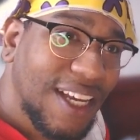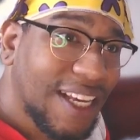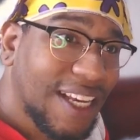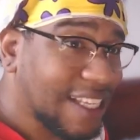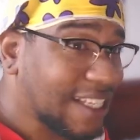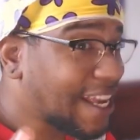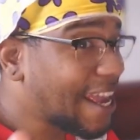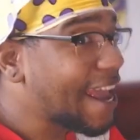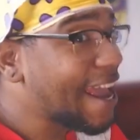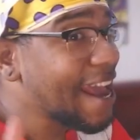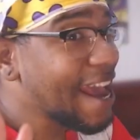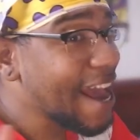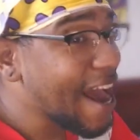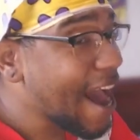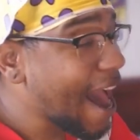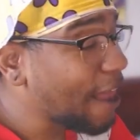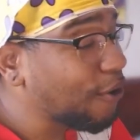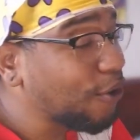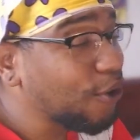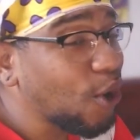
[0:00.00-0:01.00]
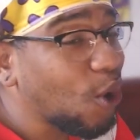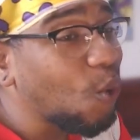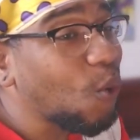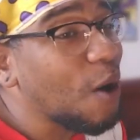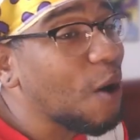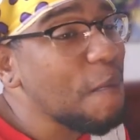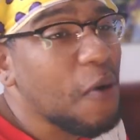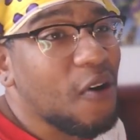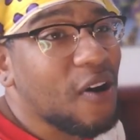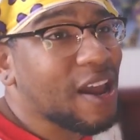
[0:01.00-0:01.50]
Yeah, I don't know
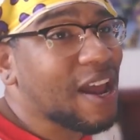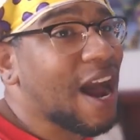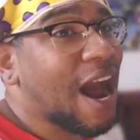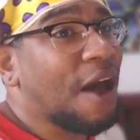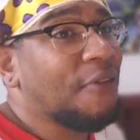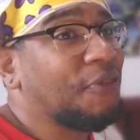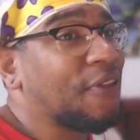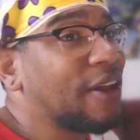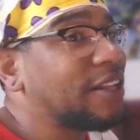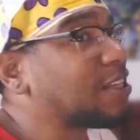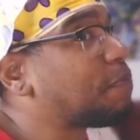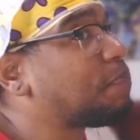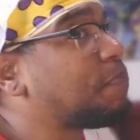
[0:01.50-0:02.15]
what Murakan did to